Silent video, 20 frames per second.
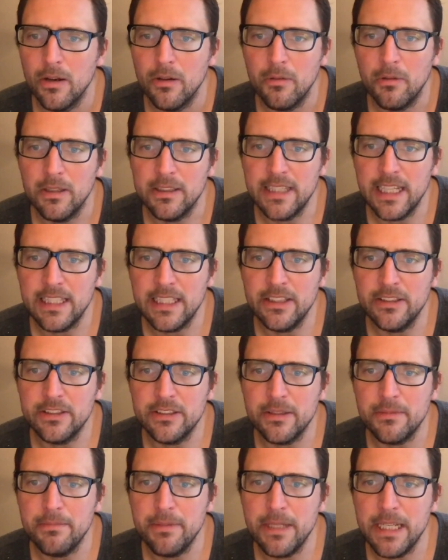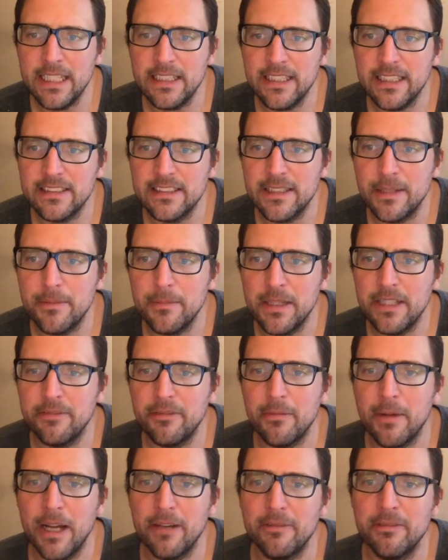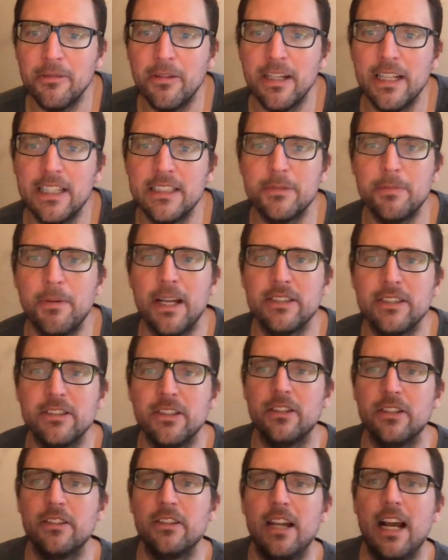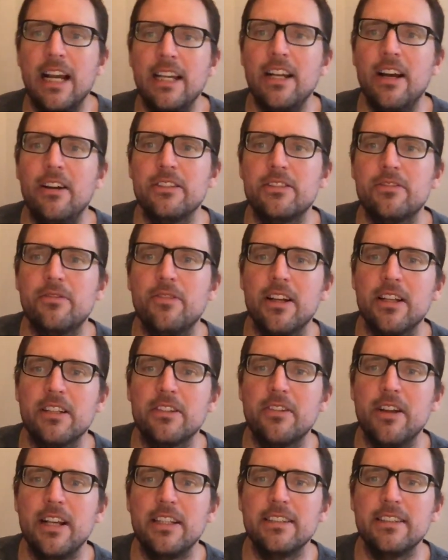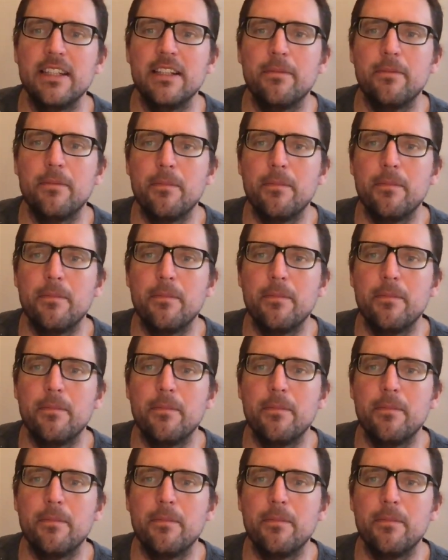what they used to be and get sympathy from everyone and special. I know it's fucking crazy.